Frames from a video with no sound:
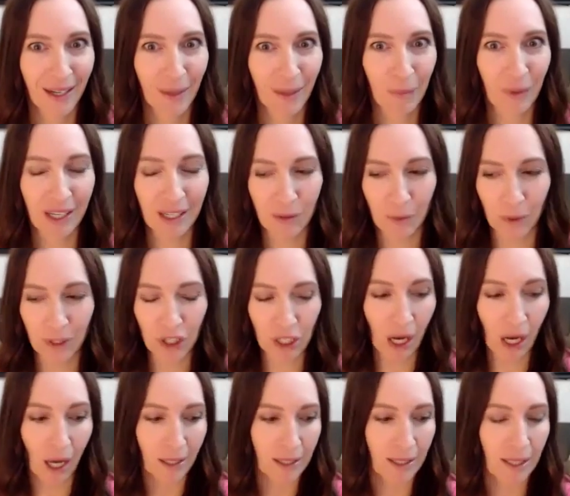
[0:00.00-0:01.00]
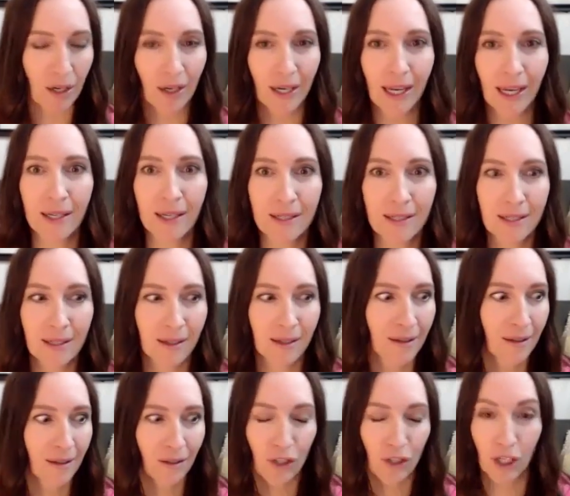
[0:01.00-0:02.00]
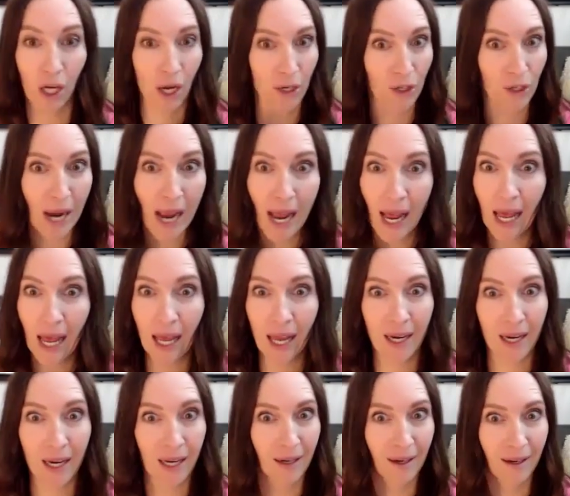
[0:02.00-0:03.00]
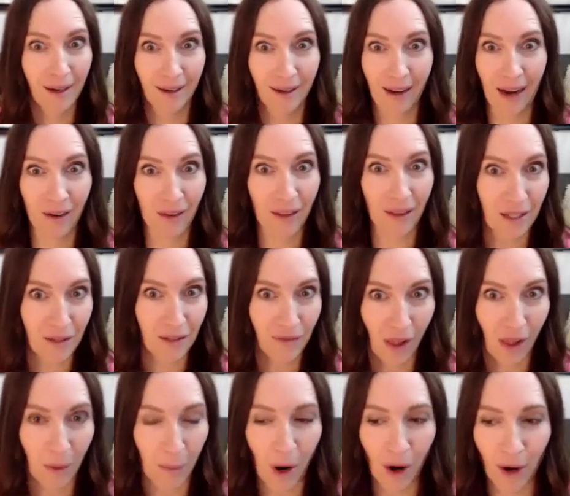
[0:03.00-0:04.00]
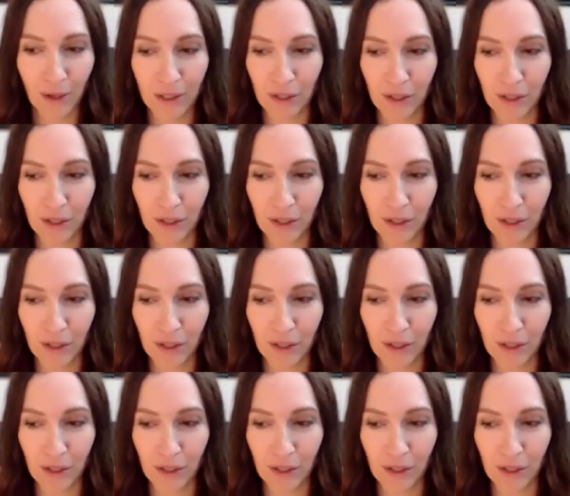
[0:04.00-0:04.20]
because when she got serious, she got in her head and things fell apart.